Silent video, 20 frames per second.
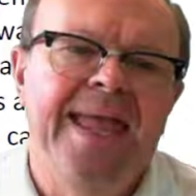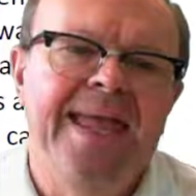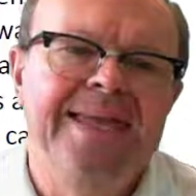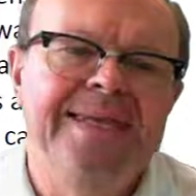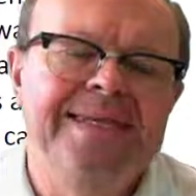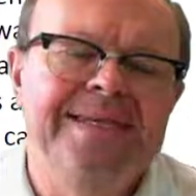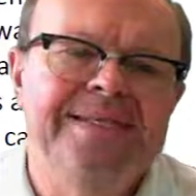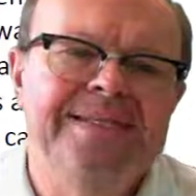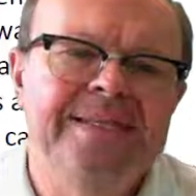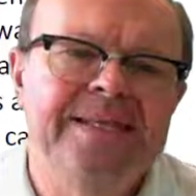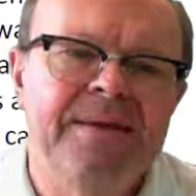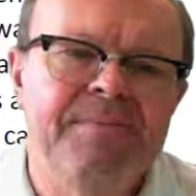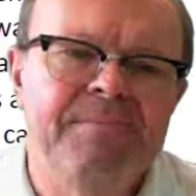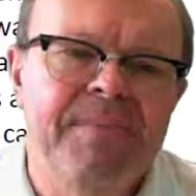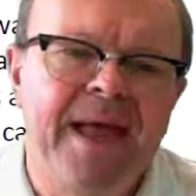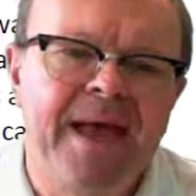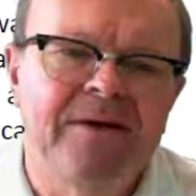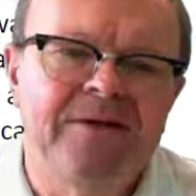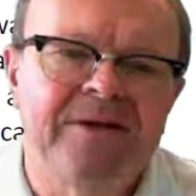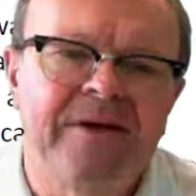It is the
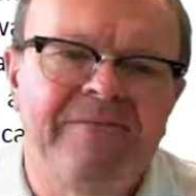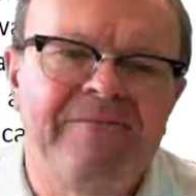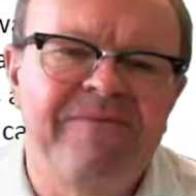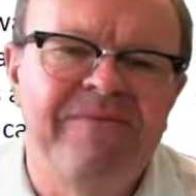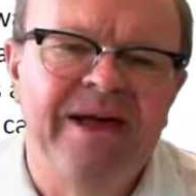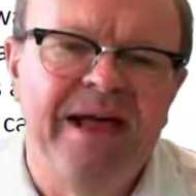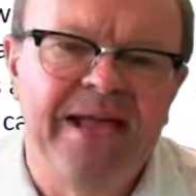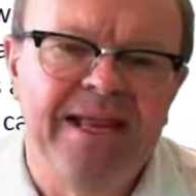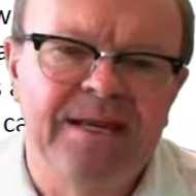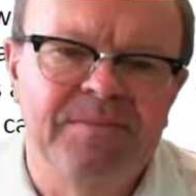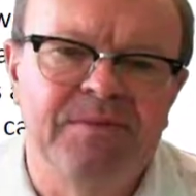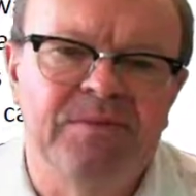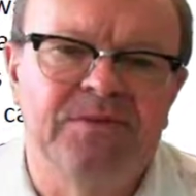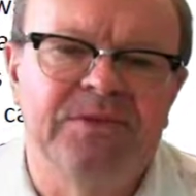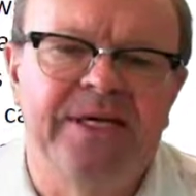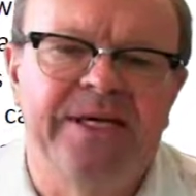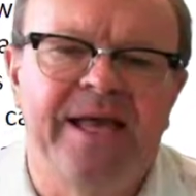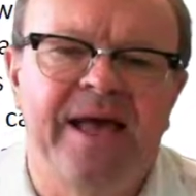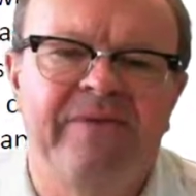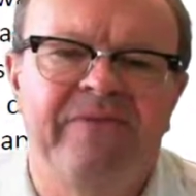amount
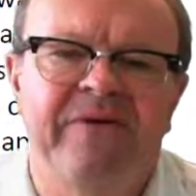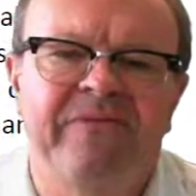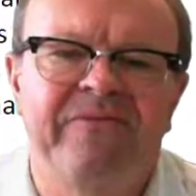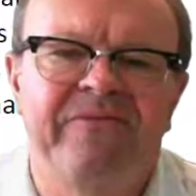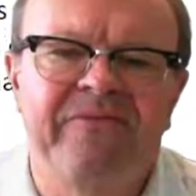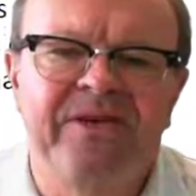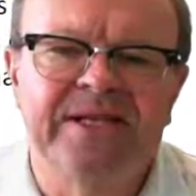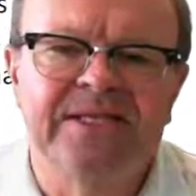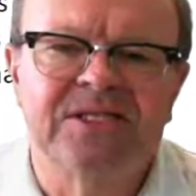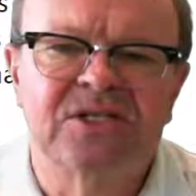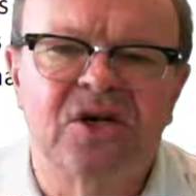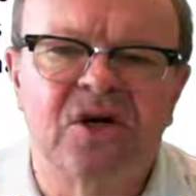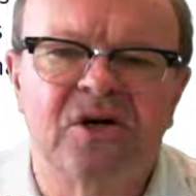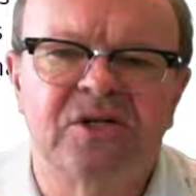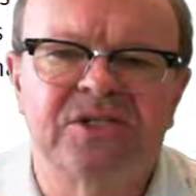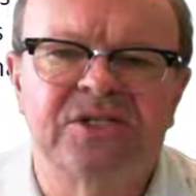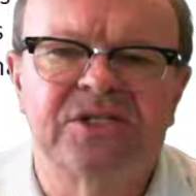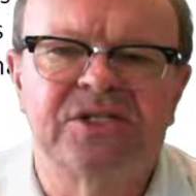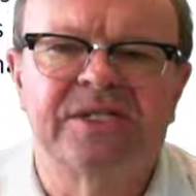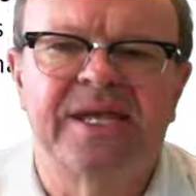available to cover fixed
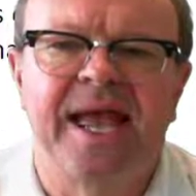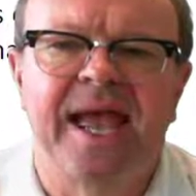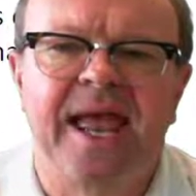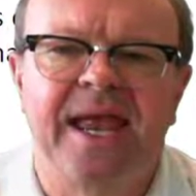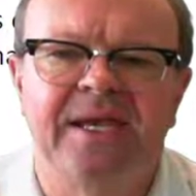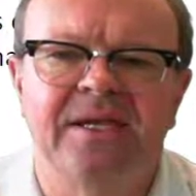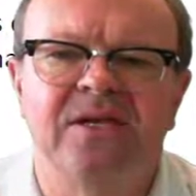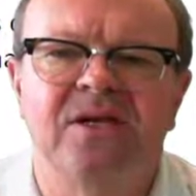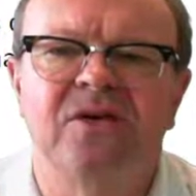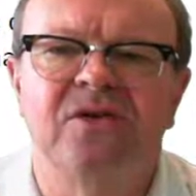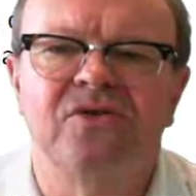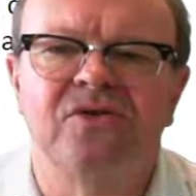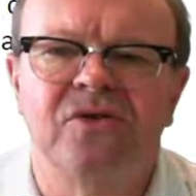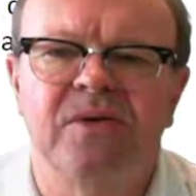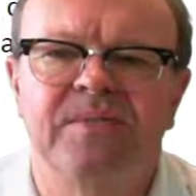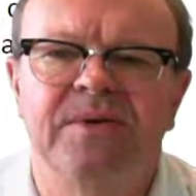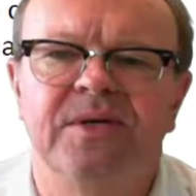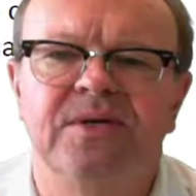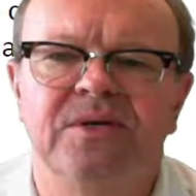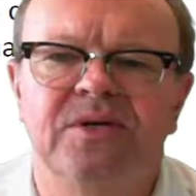costs and
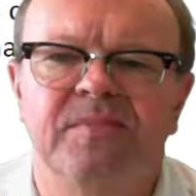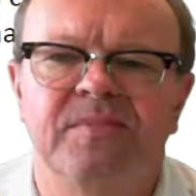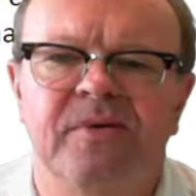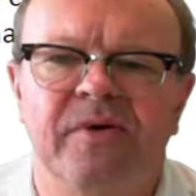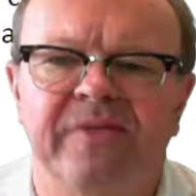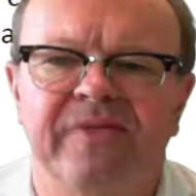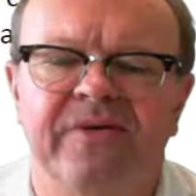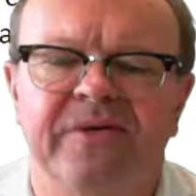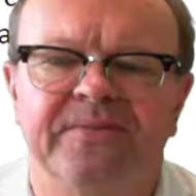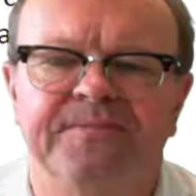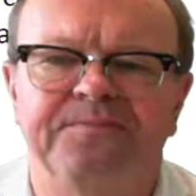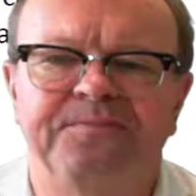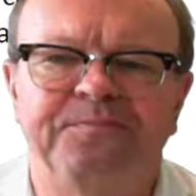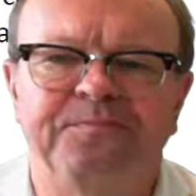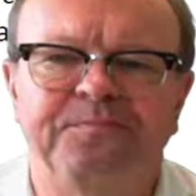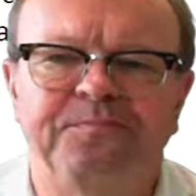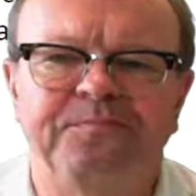contribute to profit.